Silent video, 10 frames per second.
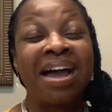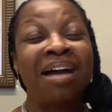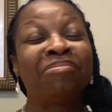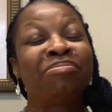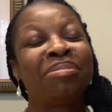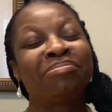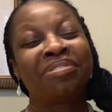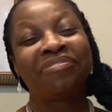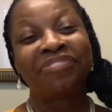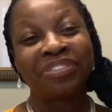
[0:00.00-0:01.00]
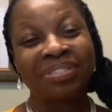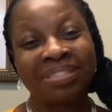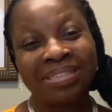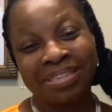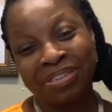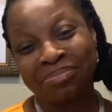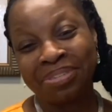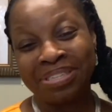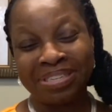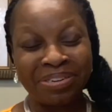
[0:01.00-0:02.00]
I'm a member of First Centennial
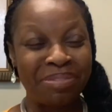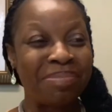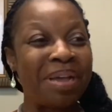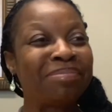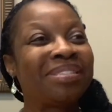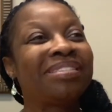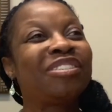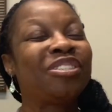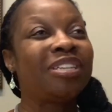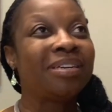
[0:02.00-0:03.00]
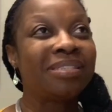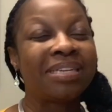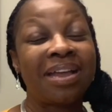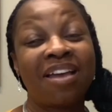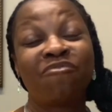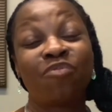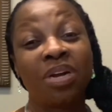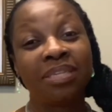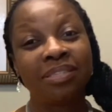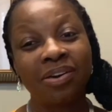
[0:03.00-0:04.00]
Missionary Baptist Church. I have
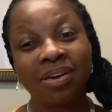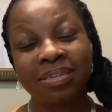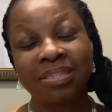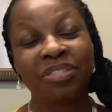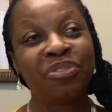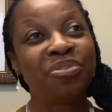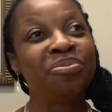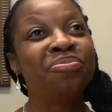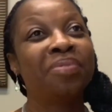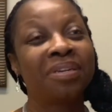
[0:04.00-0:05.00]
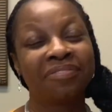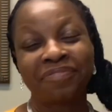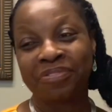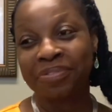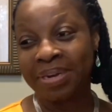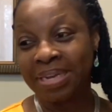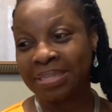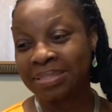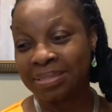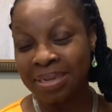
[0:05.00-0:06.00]
one daughter and two wonderful
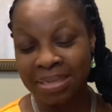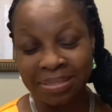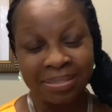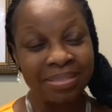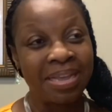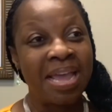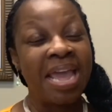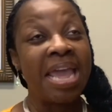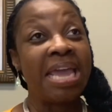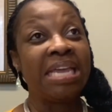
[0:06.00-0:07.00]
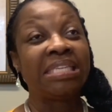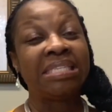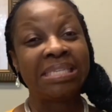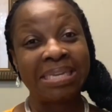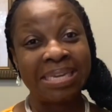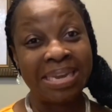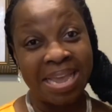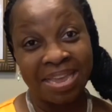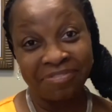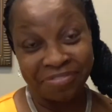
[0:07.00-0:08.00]
grandsons, age 10
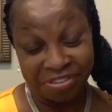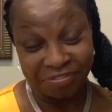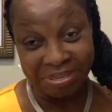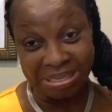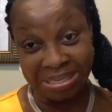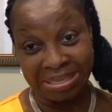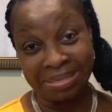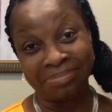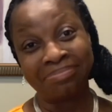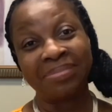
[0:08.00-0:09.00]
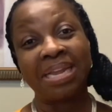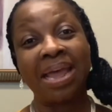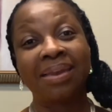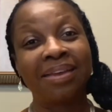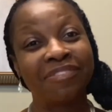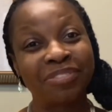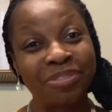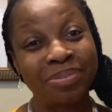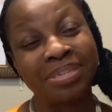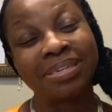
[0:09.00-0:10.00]
and 15, that I love
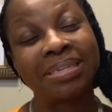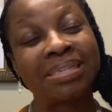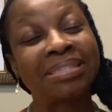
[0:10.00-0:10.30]
so dearly.